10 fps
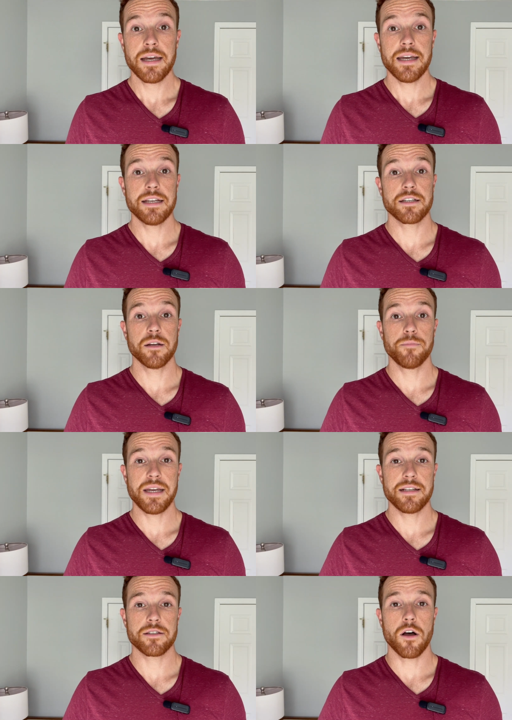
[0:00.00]
is going to
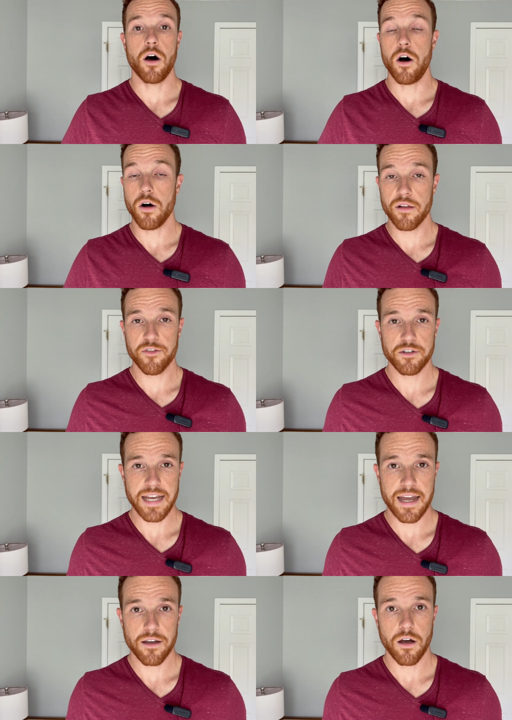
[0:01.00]
base all of their
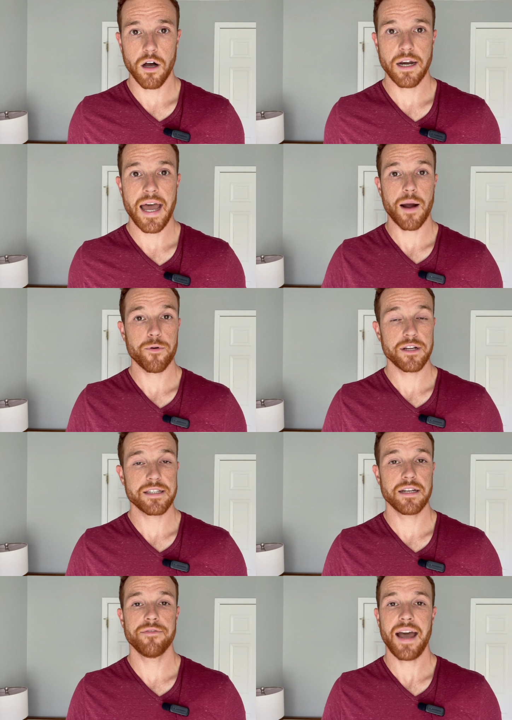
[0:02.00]
data on
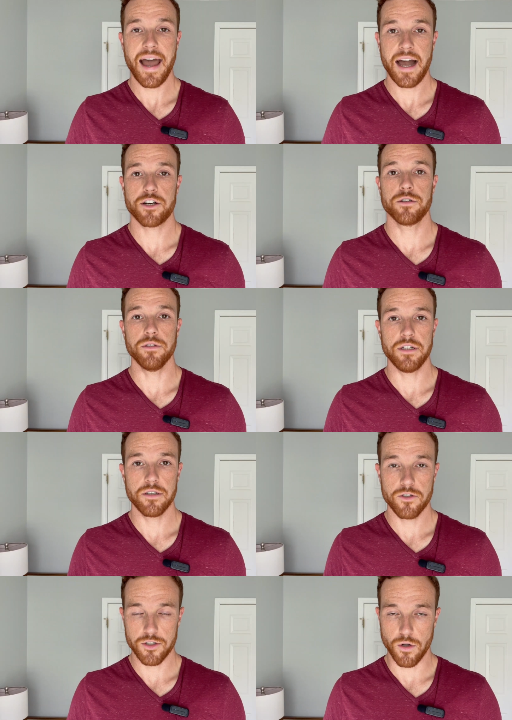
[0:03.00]
properties that have
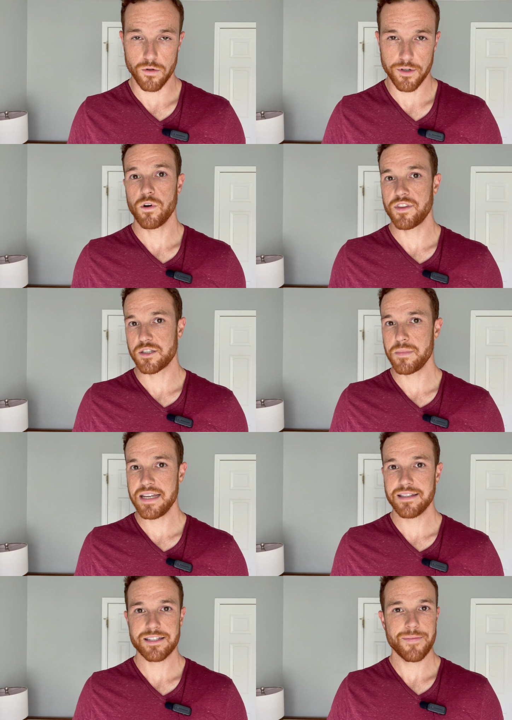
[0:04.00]
actually sold. What this
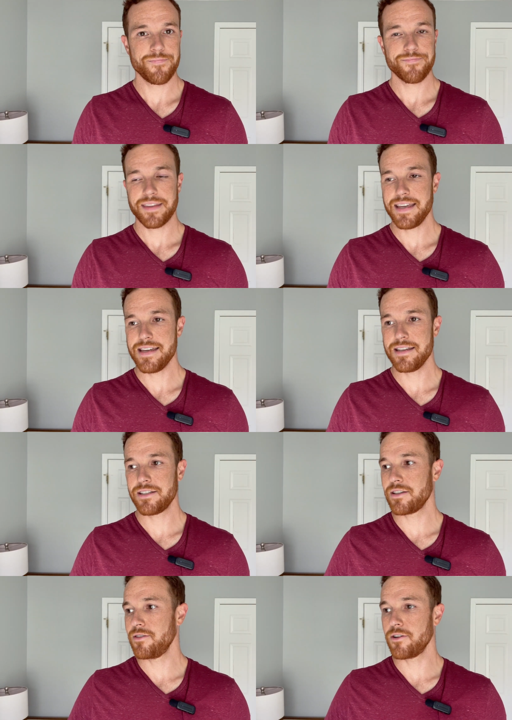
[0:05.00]
means
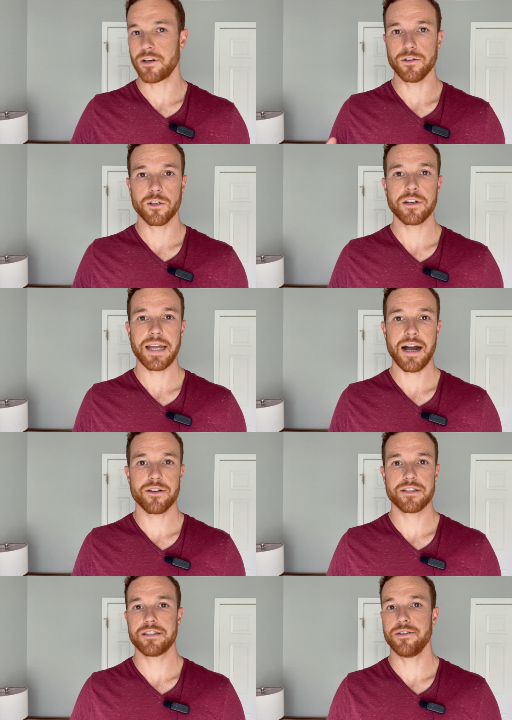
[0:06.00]
is they're going to look at
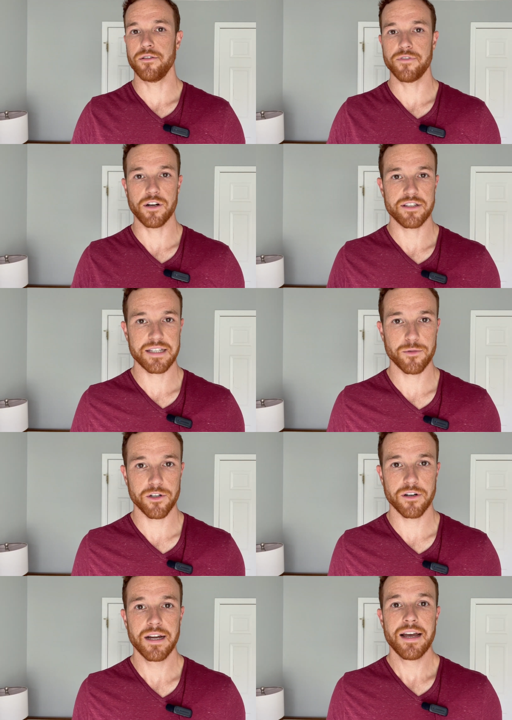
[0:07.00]
houses that are very
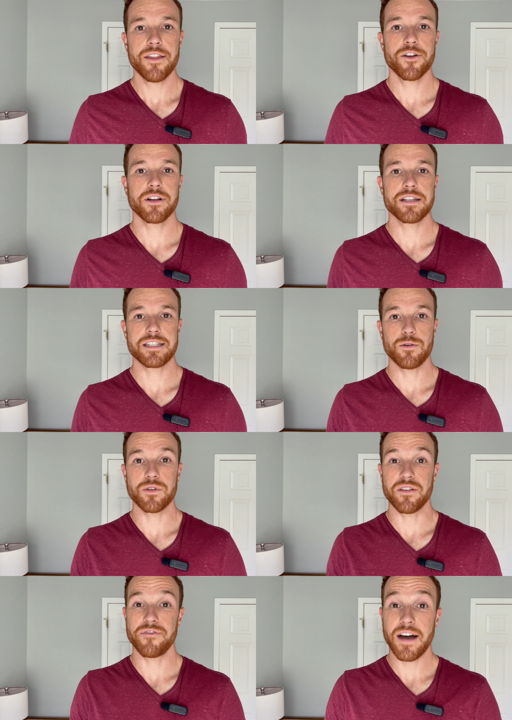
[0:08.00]
similar. They're going to see
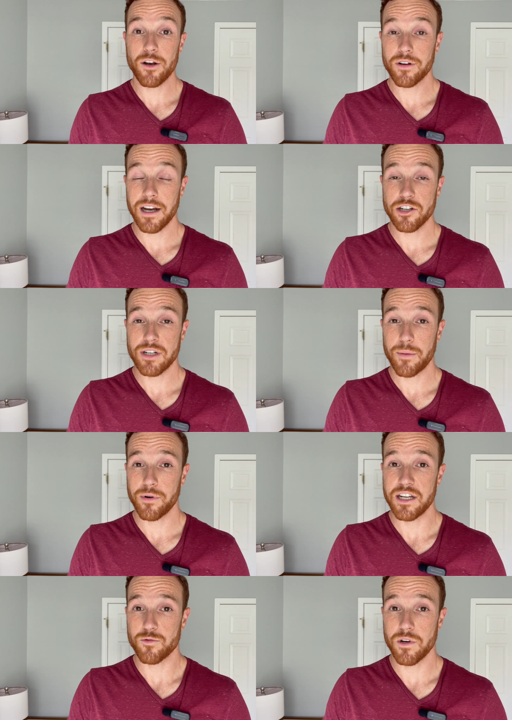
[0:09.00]
what the final contract
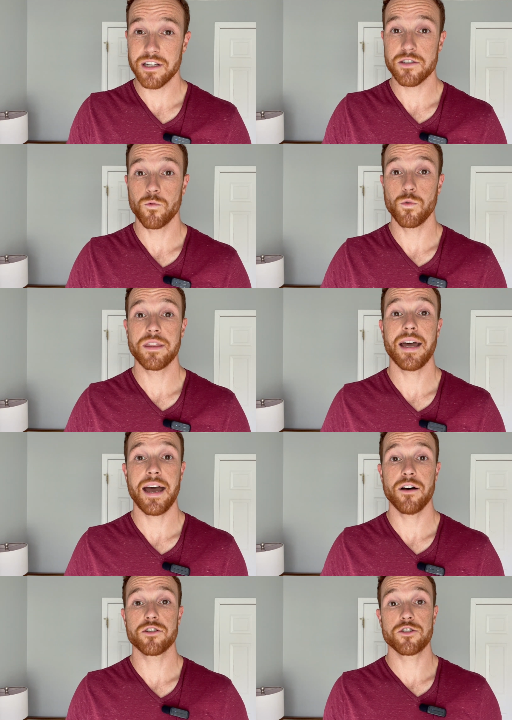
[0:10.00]
price was when the
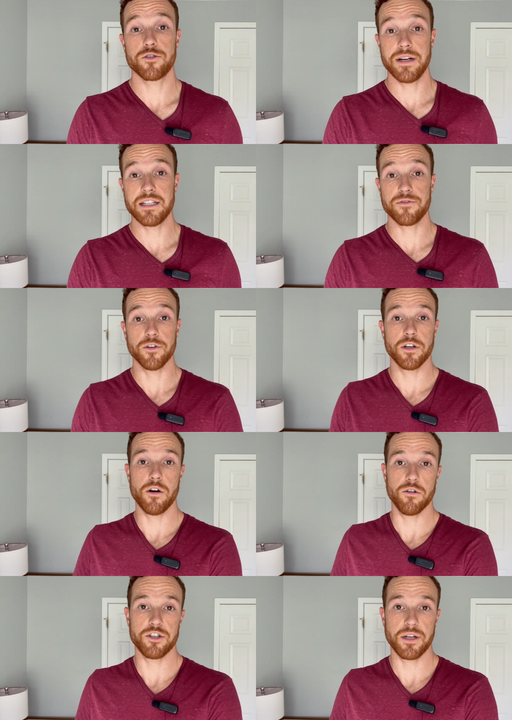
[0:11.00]
house transferred
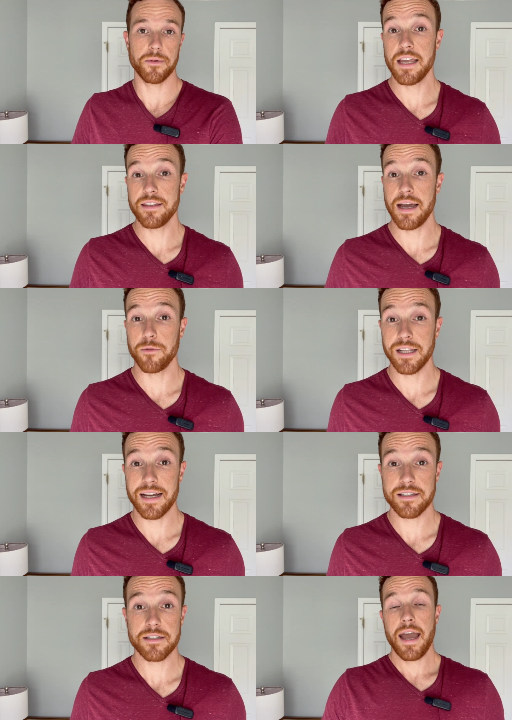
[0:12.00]
ownership. In the
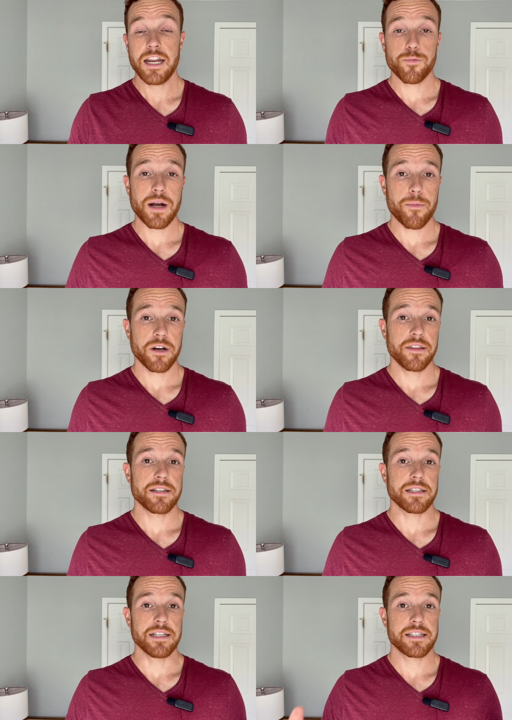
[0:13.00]
MLS, any property
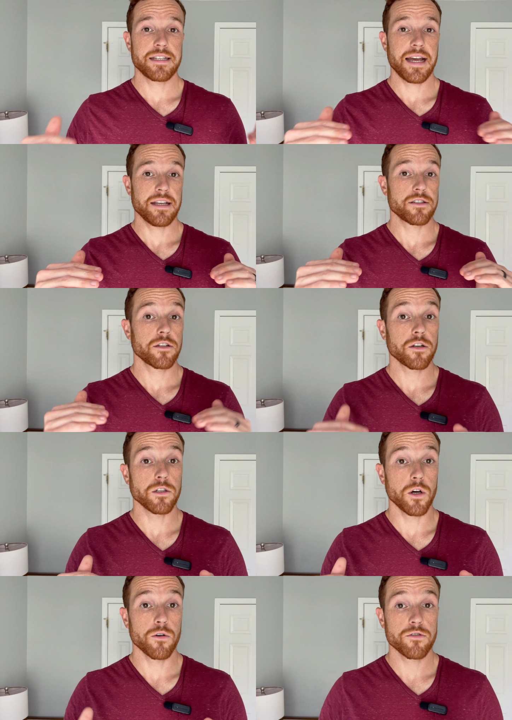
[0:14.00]
that's listed as
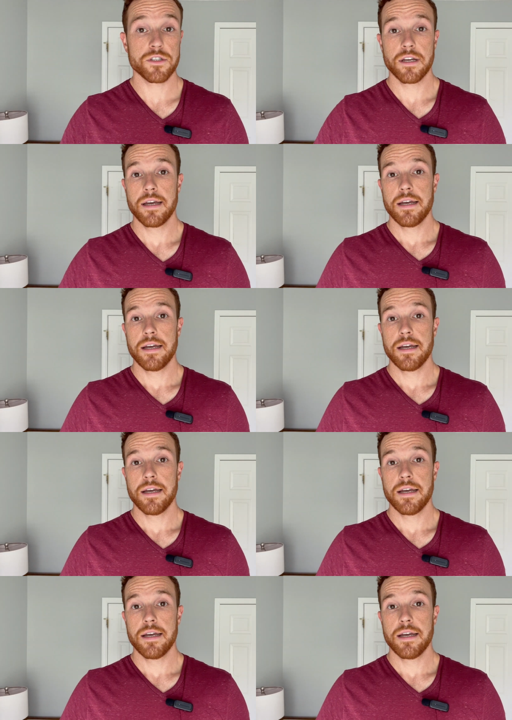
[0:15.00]
closed